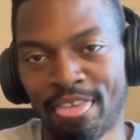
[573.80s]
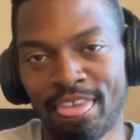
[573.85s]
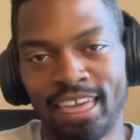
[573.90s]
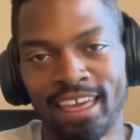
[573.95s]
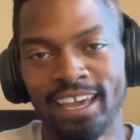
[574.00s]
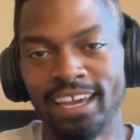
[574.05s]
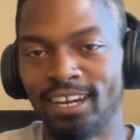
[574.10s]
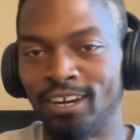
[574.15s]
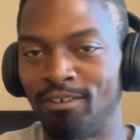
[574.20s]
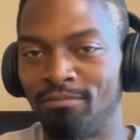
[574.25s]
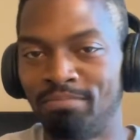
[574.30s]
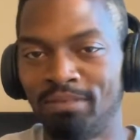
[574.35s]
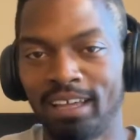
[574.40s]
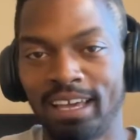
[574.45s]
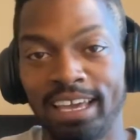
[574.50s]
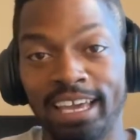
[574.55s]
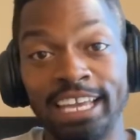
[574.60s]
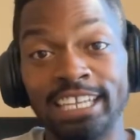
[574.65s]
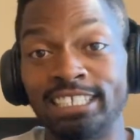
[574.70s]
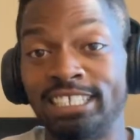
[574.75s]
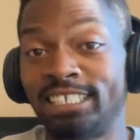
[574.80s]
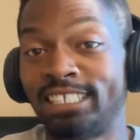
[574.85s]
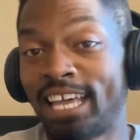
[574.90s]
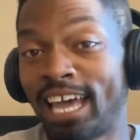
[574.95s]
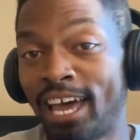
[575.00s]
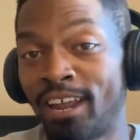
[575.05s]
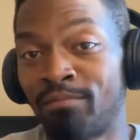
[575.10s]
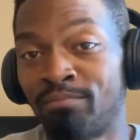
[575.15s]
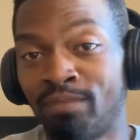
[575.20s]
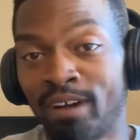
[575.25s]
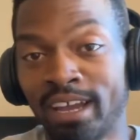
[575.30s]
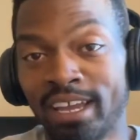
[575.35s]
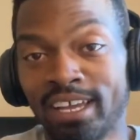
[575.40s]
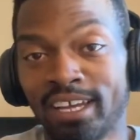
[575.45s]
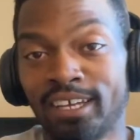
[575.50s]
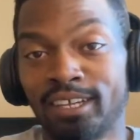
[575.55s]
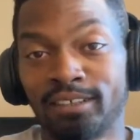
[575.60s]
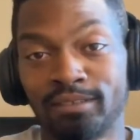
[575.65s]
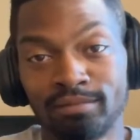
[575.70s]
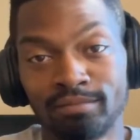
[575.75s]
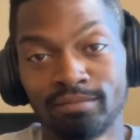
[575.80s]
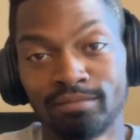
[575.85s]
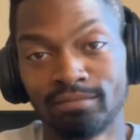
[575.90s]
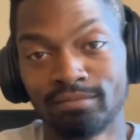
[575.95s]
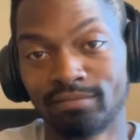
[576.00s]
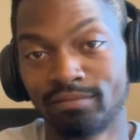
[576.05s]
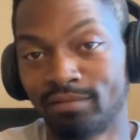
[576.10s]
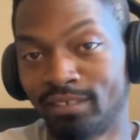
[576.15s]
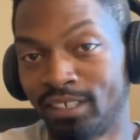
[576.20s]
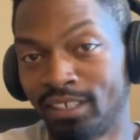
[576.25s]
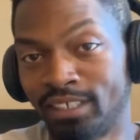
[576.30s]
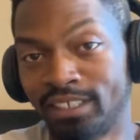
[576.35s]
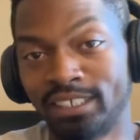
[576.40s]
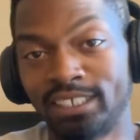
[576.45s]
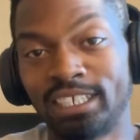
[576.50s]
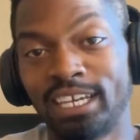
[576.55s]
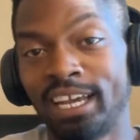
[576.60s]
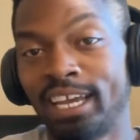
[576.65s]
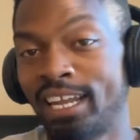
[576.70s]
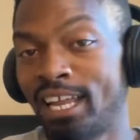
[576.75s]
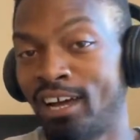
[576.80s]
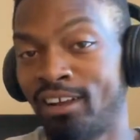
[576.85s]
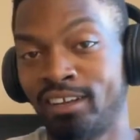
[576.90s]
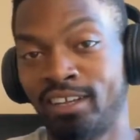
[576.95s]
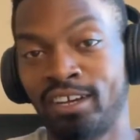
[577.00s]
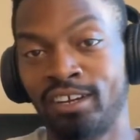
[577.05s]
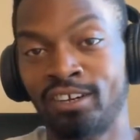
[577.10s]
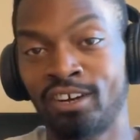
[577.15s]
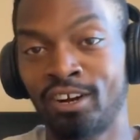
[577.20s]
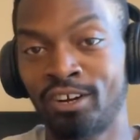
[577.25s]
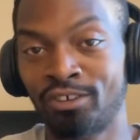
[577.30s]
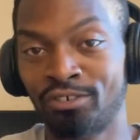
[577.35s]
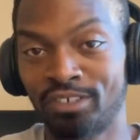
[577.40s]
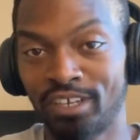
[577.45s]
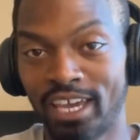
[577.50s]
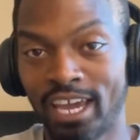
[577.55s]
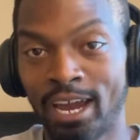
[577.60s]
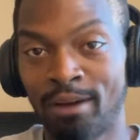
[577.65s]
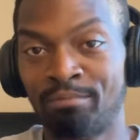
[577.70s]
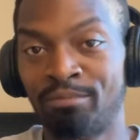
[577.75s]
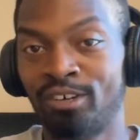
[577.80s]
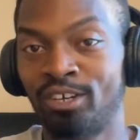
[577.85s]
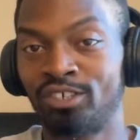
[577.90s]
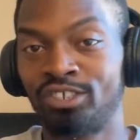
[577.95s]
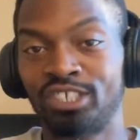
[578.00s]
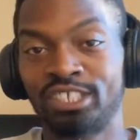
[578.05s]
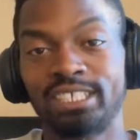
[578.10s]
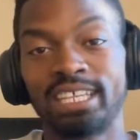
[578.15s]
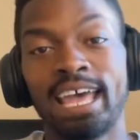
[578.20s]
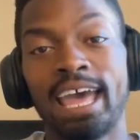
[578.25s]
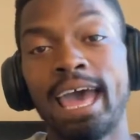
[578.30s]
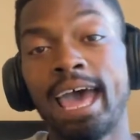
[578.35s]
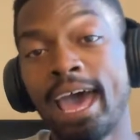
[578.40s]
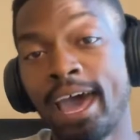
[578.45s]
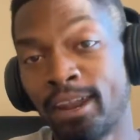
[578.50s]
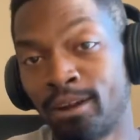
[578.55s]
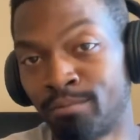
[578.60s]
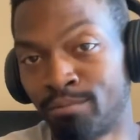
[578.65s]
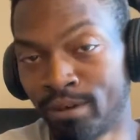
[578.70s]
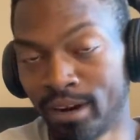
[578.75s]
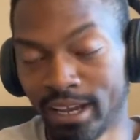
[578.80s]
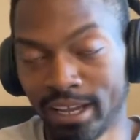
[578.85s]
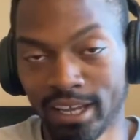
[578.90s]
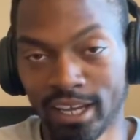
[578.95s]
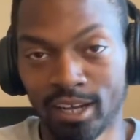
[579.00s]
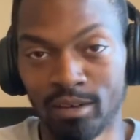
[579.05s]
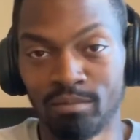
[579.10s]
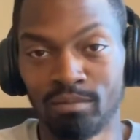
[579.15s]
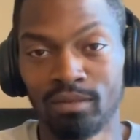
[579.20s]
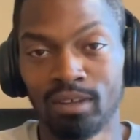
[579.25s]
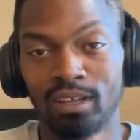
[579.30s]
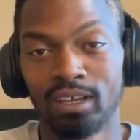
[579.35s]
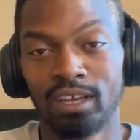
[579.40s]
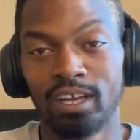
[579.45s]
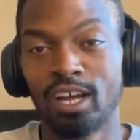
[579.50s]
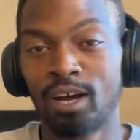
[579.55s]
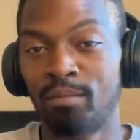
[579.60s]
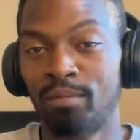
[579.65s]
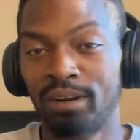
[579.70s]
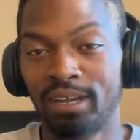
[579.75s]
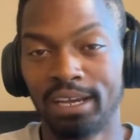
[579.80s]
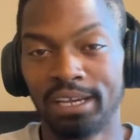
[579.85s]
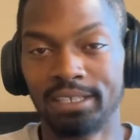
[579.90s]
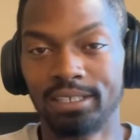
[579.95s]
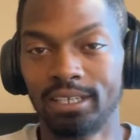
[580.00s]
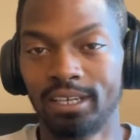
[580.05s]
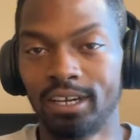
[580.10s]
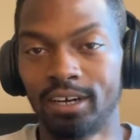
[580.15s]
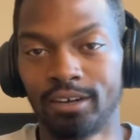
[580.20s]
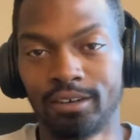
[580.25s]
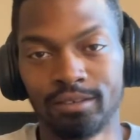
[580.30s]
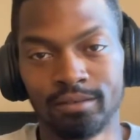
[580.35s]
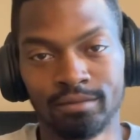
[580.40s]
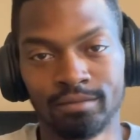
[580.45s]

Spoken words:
He don't play. He just had a breakup. Check it out. Leonardo DiCaprio just had a breakup a couple days ago.